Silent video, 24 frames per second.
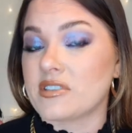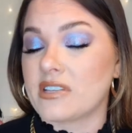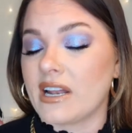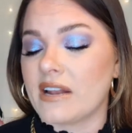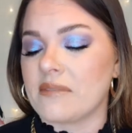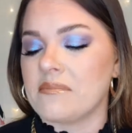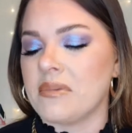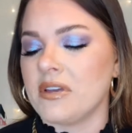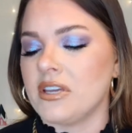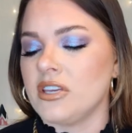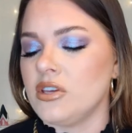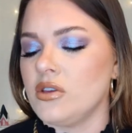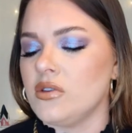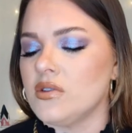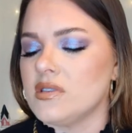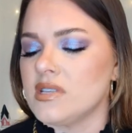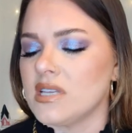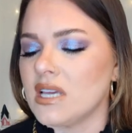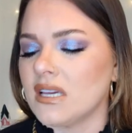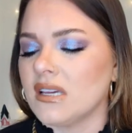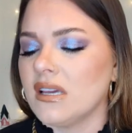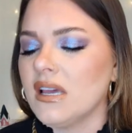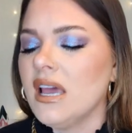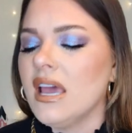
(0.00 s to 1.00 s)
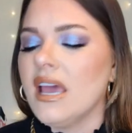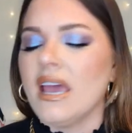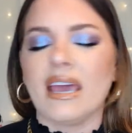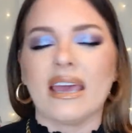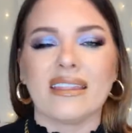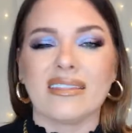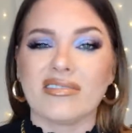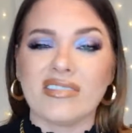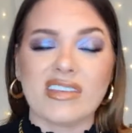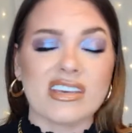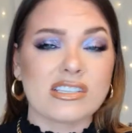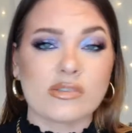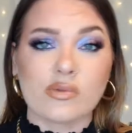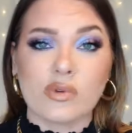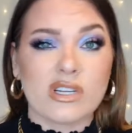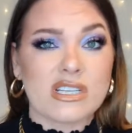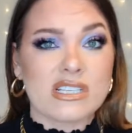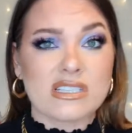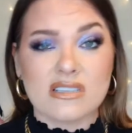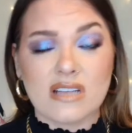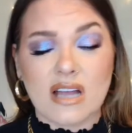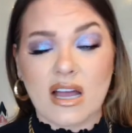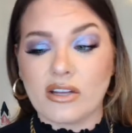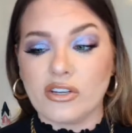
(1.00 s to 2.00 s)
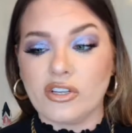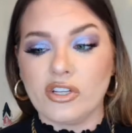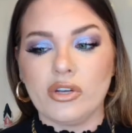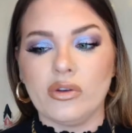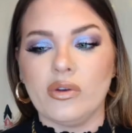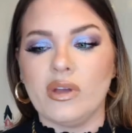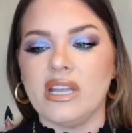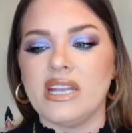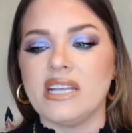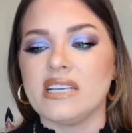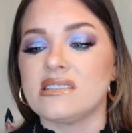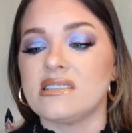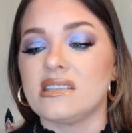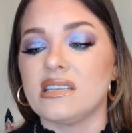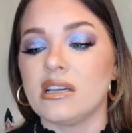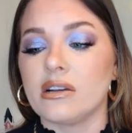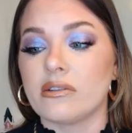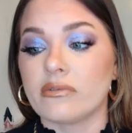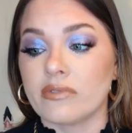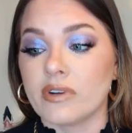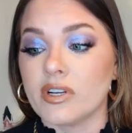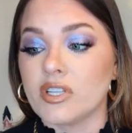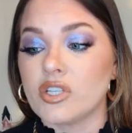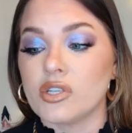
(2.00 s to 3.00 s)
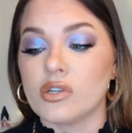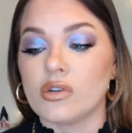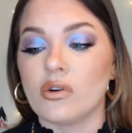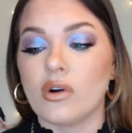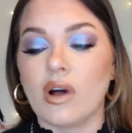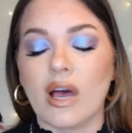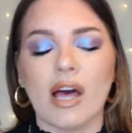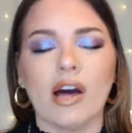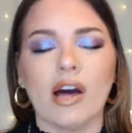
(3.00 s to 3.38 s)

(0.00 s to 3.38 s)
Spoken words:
that I've been using. This one is not new. It is the original